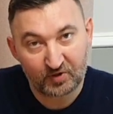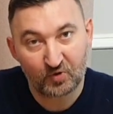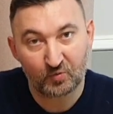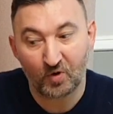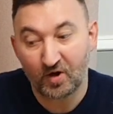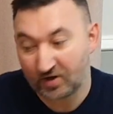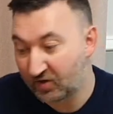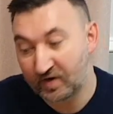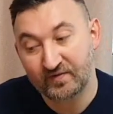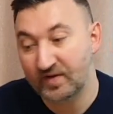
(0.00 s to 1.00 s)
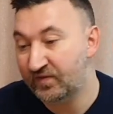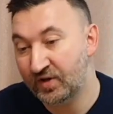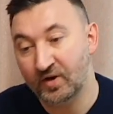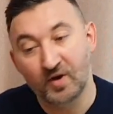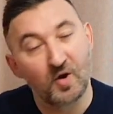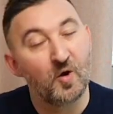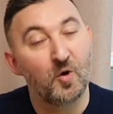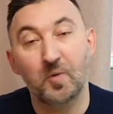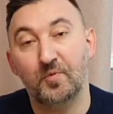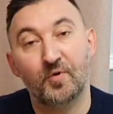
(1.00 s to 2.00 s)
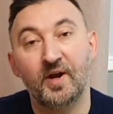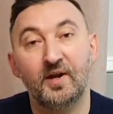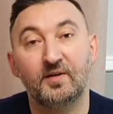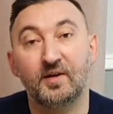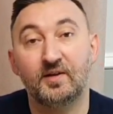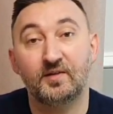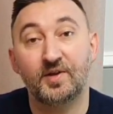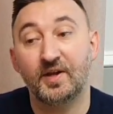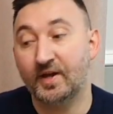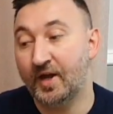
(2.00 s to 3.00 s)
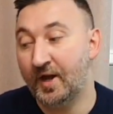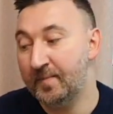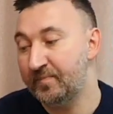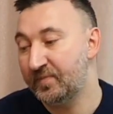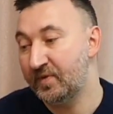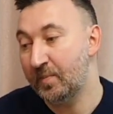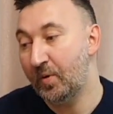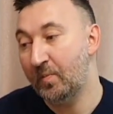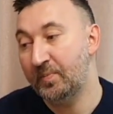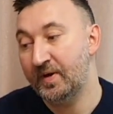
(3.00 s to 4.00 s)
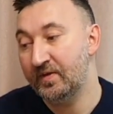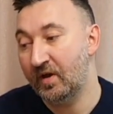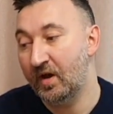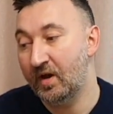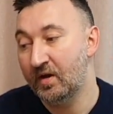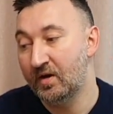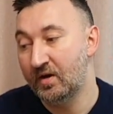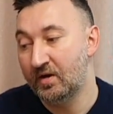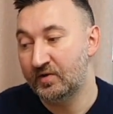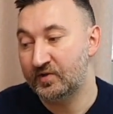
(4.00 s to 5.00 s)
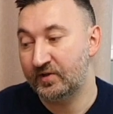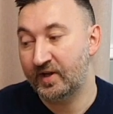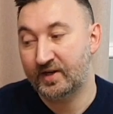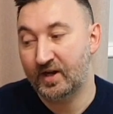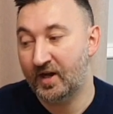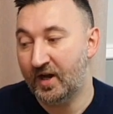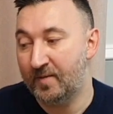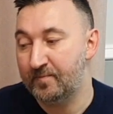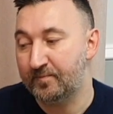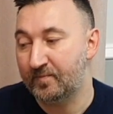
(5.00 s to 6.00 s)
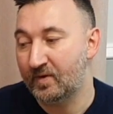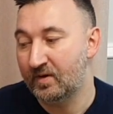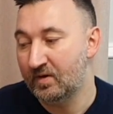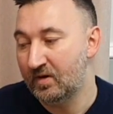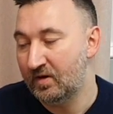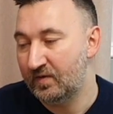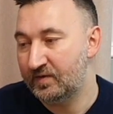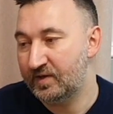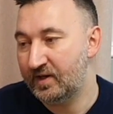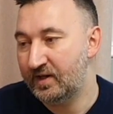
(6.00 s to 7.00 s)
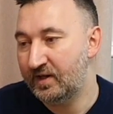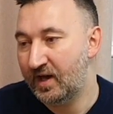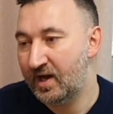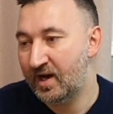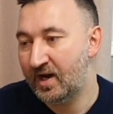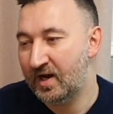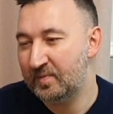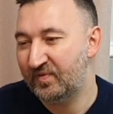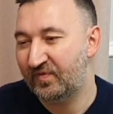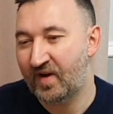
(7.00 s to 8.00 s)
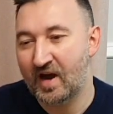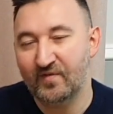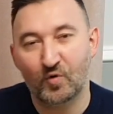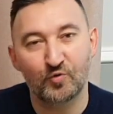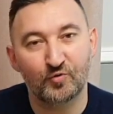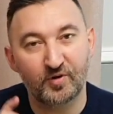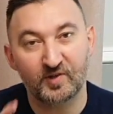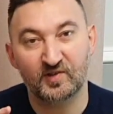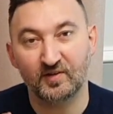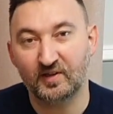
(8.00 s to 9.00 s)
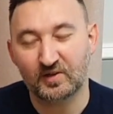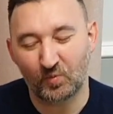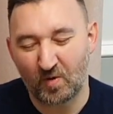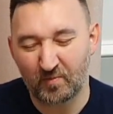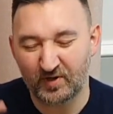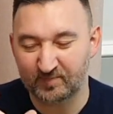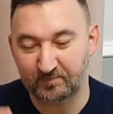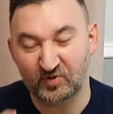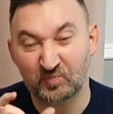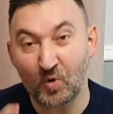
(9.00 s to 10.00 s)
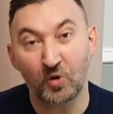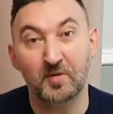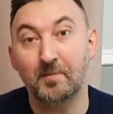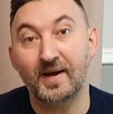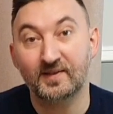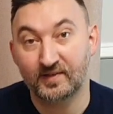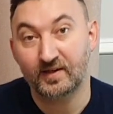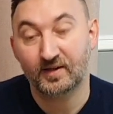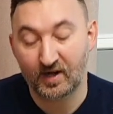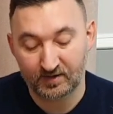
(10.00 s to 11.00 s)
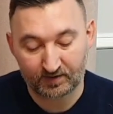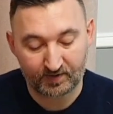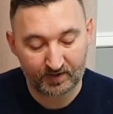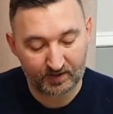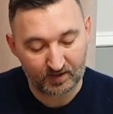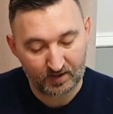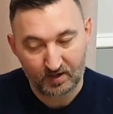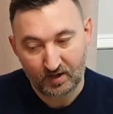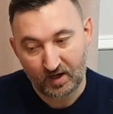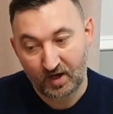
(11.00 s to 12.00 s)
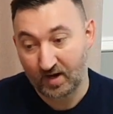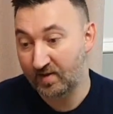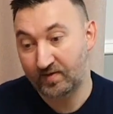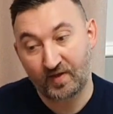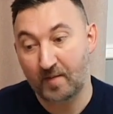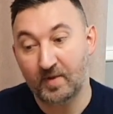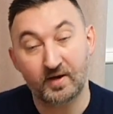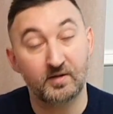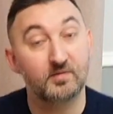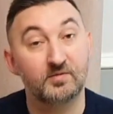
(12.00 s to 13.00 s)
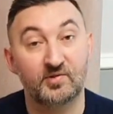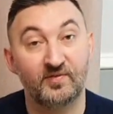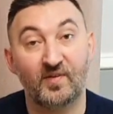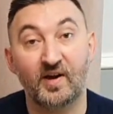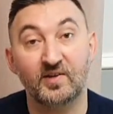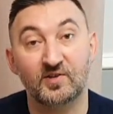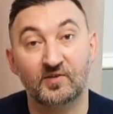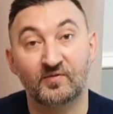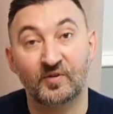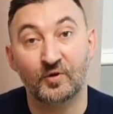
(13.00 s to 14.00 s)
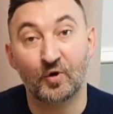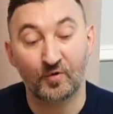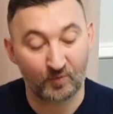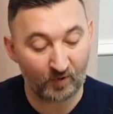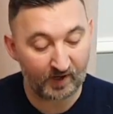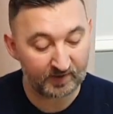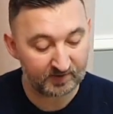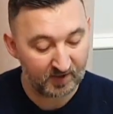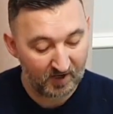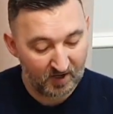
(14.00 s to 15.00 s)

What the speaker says: it could work. Or even if you upgraded the pump in there to like there's an Eheim 500, it's a little one but it's small and mighty kind of thing, that might suffice for the current wise.